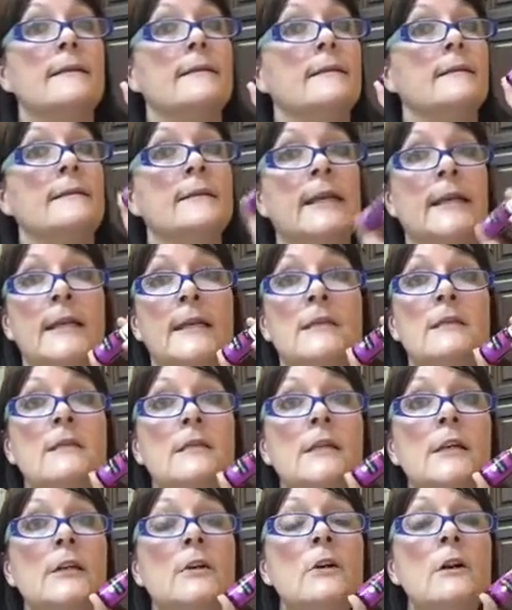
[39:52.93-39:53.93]
Lady
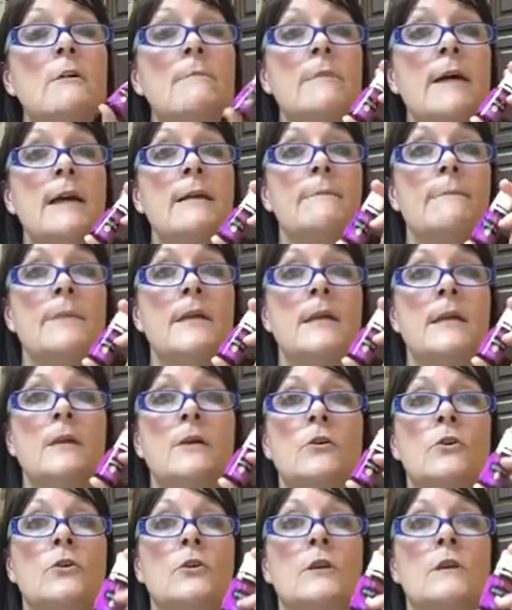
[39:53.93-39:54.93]
Scleral might be
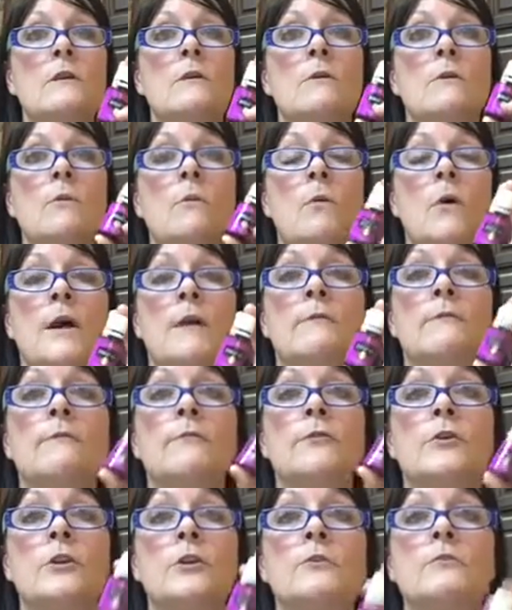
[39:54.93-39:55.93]
a good one
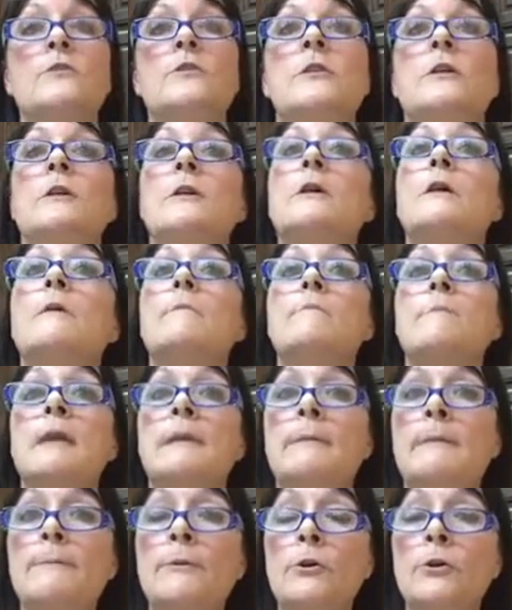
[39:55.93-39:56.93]
for you to
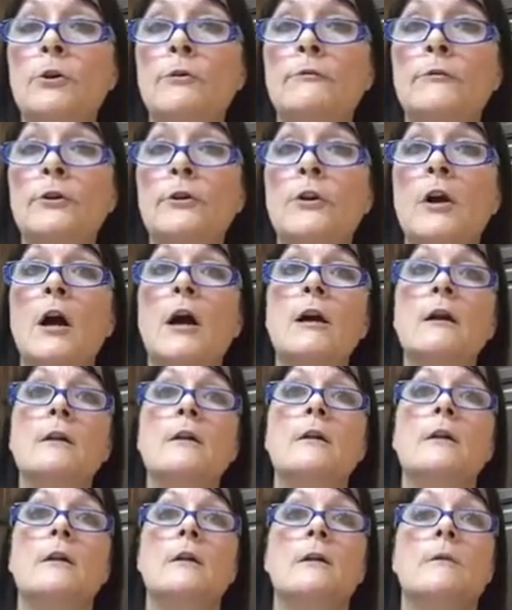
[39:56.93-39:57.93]
maybe put over your
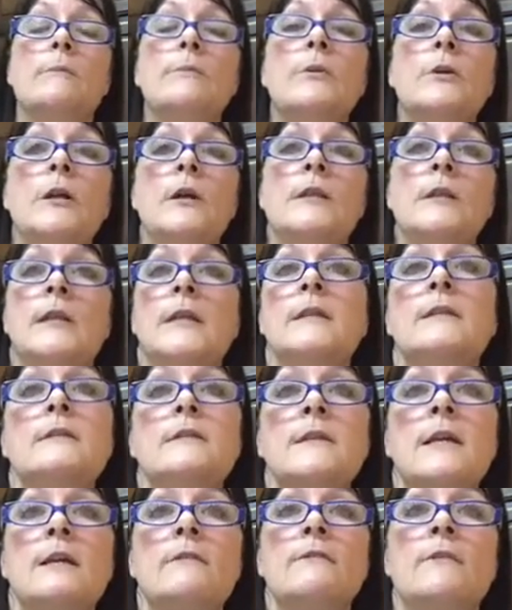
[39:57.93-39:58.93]
heart, put on the
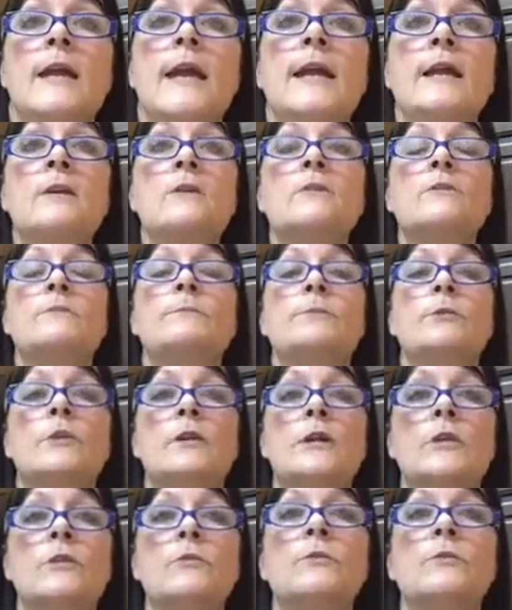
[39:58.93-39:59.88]
inside of your ankles, put on your